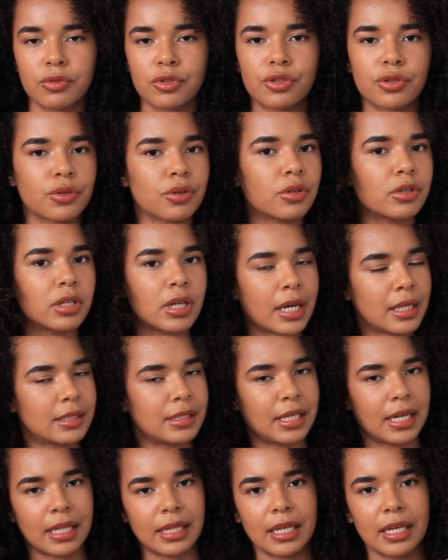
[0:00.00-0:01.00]
So you're not
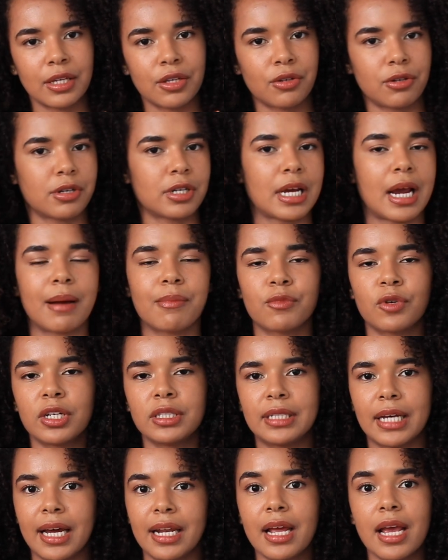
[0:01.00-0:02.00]
telling your camera
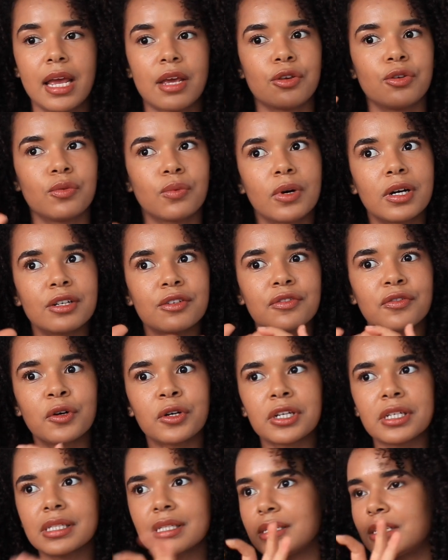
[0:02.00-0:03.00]
that you want to
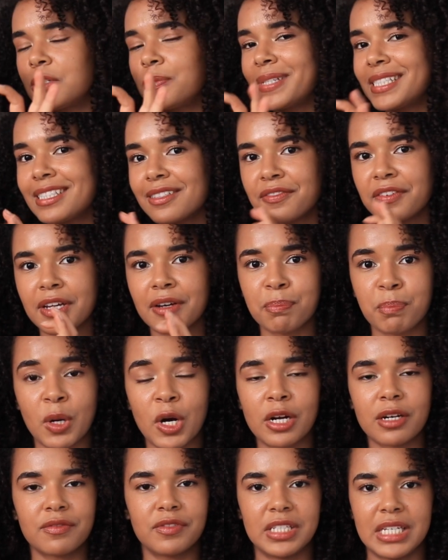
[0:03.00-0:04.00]
focus in a specific
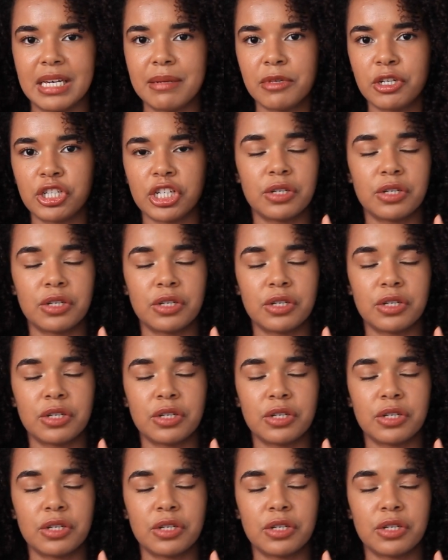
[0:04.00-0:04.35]
part of the image.